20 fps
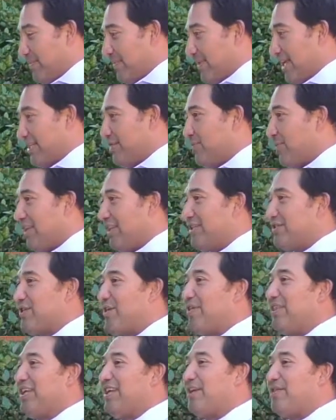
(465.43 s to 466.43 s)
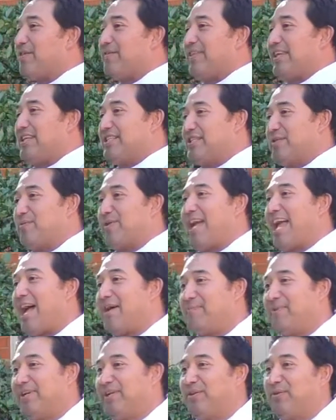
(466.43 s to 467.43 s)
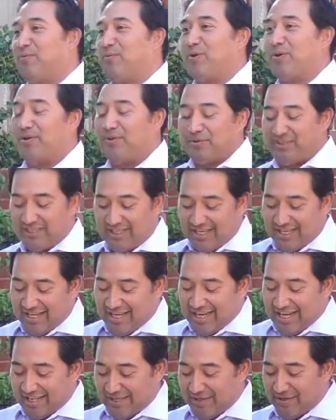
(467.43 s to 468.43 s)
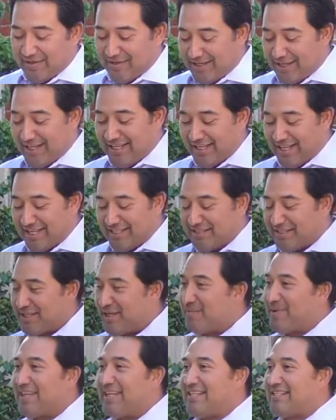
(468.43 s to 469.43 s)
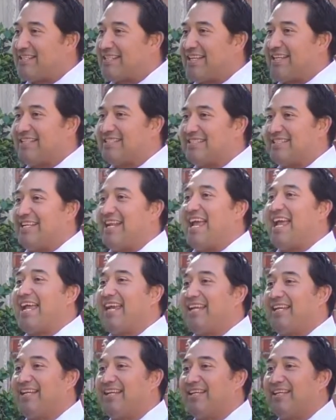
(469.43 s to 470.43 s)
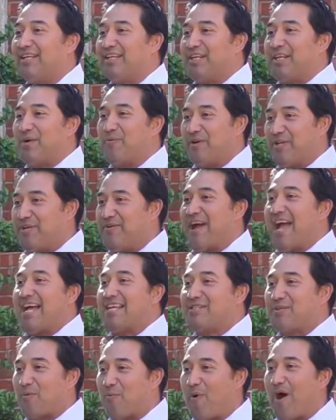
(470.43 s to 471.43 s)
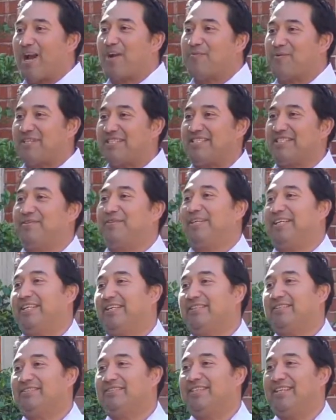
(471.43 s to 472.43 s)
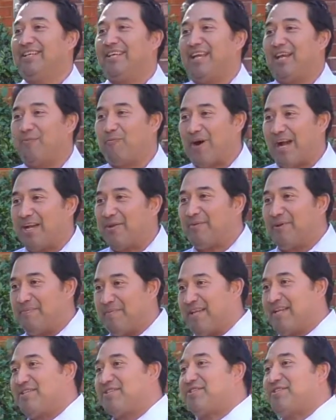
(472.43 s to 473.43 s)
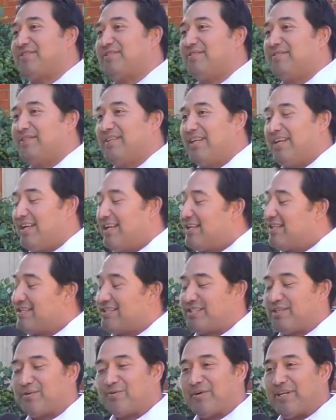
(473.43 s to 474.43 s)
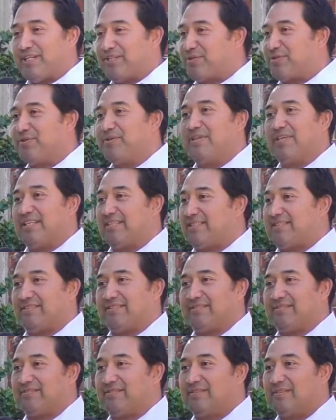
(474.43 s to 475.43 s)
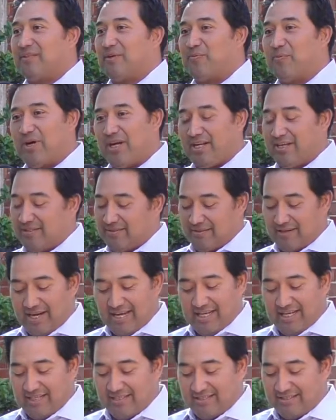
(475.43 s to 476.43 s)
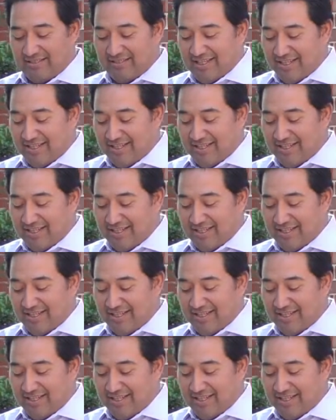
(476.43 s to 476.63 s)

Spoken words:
as well as all the other things that were happening in the world. And some of these things today, when you ask why are we still here and why do we minister, still ring true to us. One, right? It's